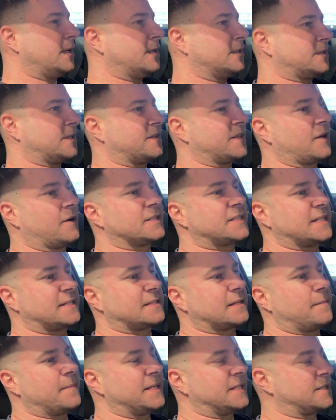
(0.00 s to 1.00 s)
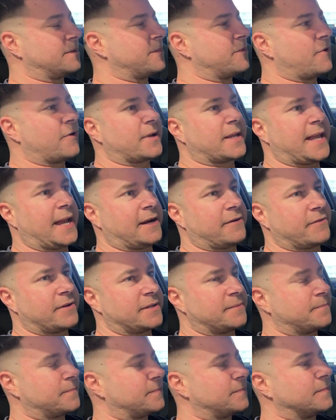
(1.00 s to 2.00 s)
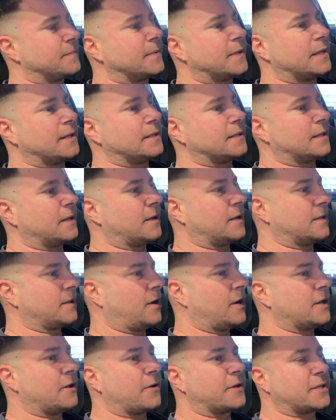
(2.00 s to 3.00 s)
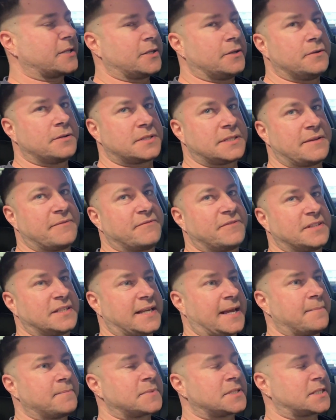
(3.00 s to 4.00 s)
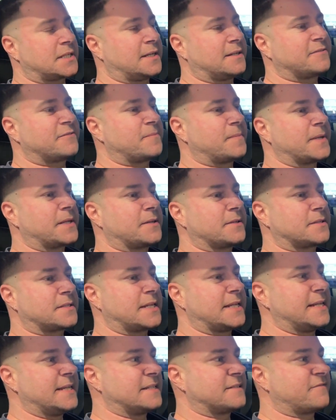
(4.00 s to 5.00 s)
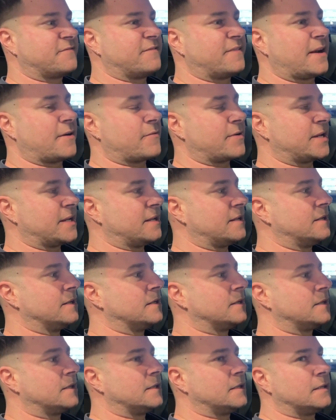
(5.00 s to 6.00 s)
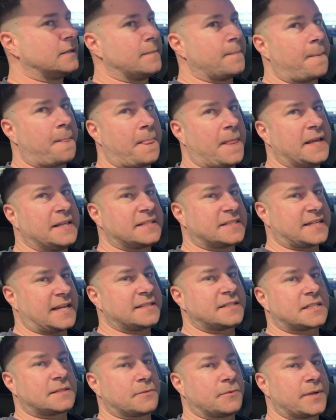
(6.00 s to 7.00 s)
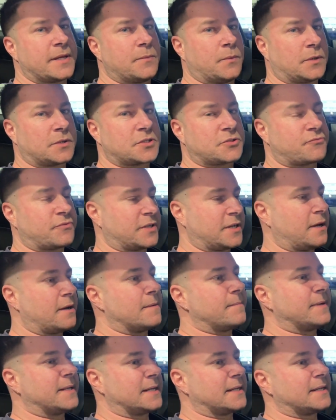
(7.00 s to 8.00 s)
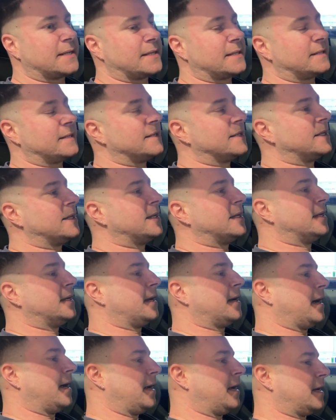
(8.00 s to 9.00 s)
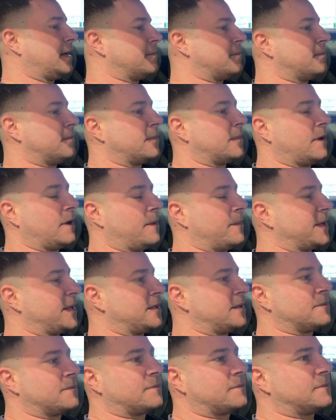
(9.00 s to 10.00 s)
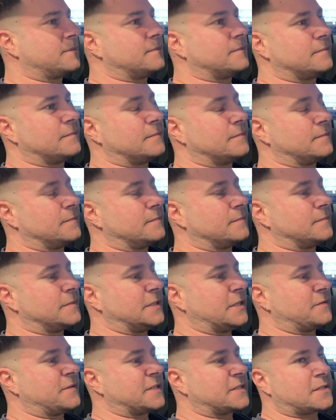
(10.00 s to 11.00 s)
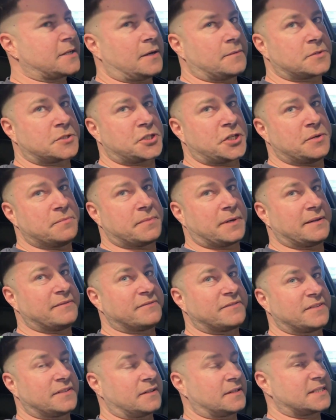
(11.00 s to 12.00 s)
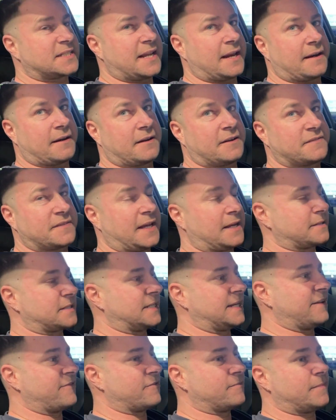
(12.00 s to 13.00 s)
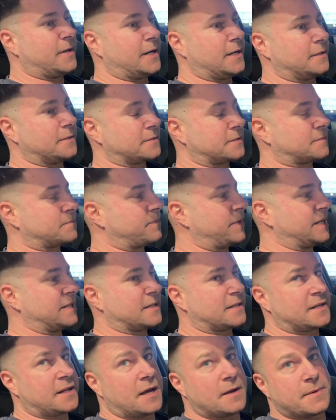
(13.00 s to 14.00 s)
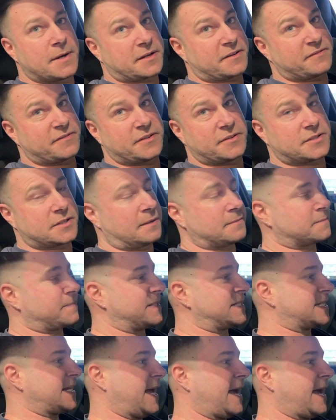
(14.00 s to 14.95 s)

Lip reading: the thing I said. I mean, don't be wrong, Kerry, I like using him for the M stuff because he's sensible. He wants reliability. I mean, you know, this car was tuned by him for like 10,500, 11 miles, been to the Nürburgring a few times, been to